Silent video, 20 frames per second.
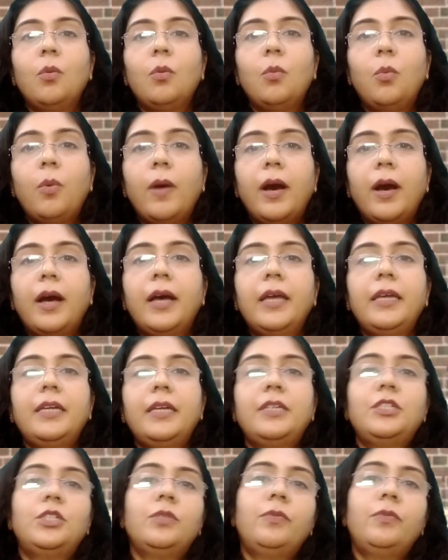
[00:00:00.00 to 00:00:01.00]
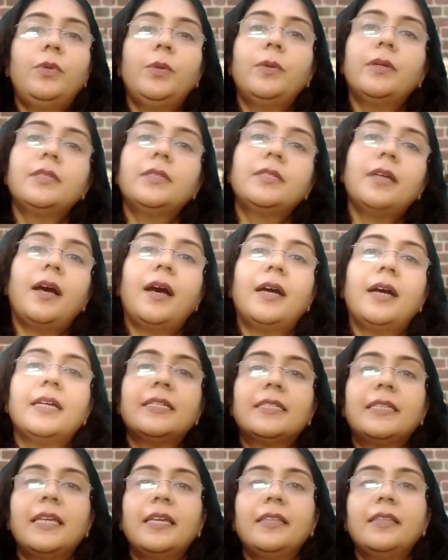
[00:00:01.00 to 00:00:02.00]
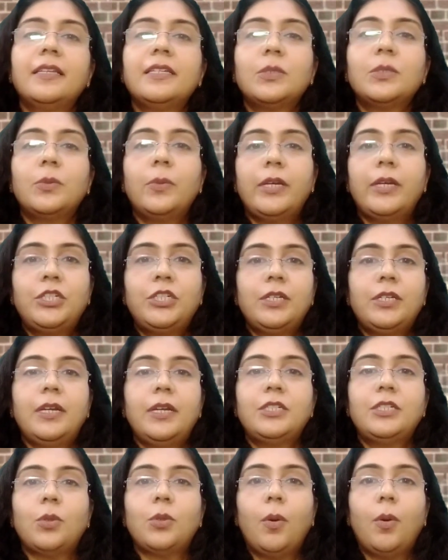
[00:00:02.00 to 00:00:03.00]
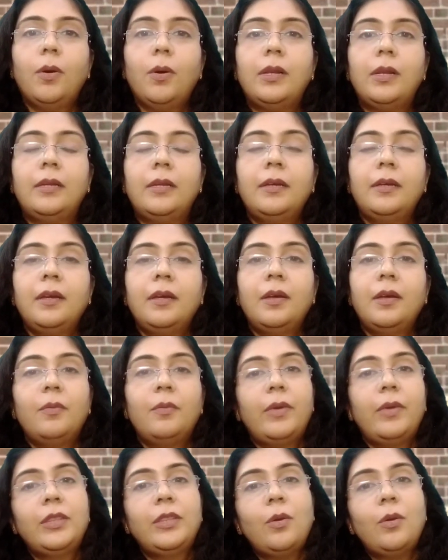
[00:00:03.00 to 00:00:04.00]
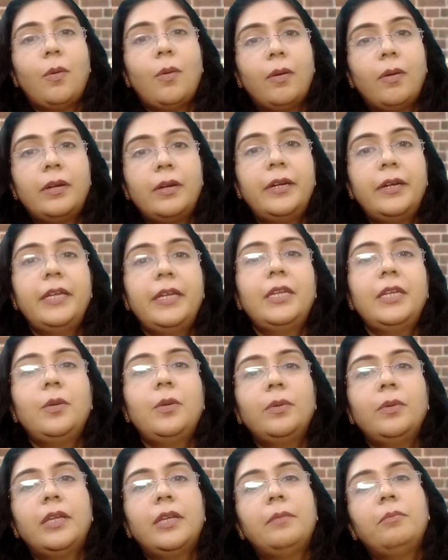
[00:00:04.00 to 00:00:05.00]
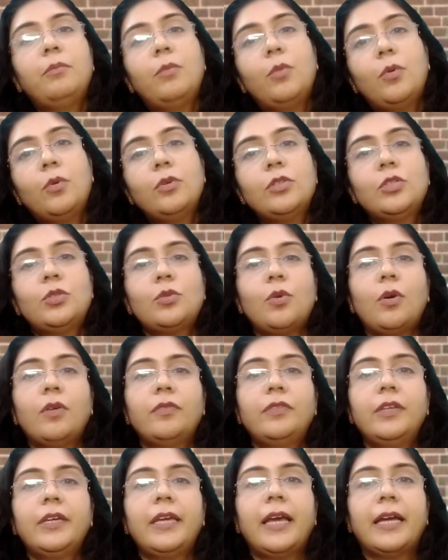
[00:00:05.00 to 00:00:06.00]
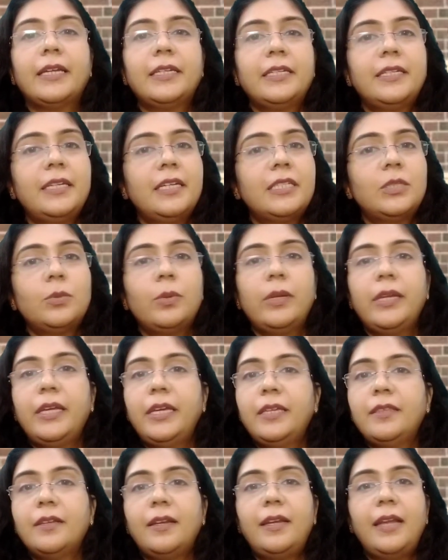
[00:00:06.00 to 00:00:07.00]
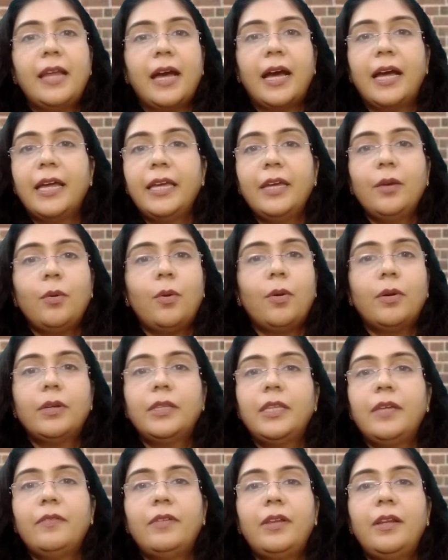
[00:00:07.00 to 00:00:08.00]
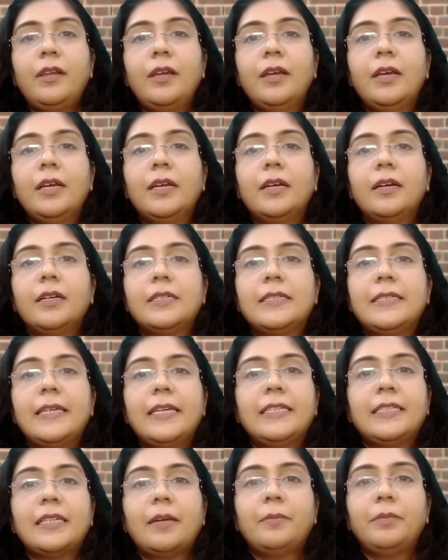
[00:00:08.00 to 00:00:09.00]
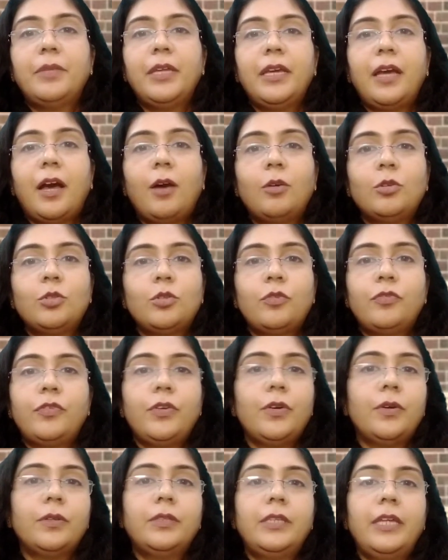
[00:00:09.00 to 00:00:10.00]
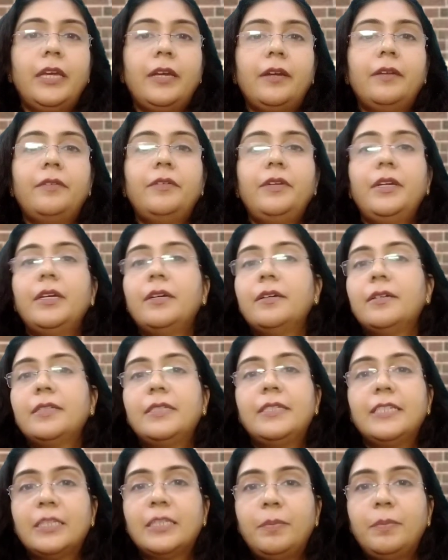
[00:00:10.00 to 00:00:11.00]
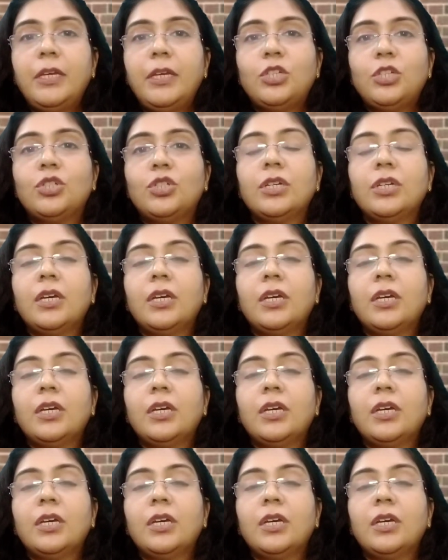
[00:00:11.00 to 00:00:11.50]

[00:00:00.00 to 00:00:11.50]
why interviewers are asking this question at all, when they already know that most of the candidates will either lie or they will say something out of their rehearsed speech.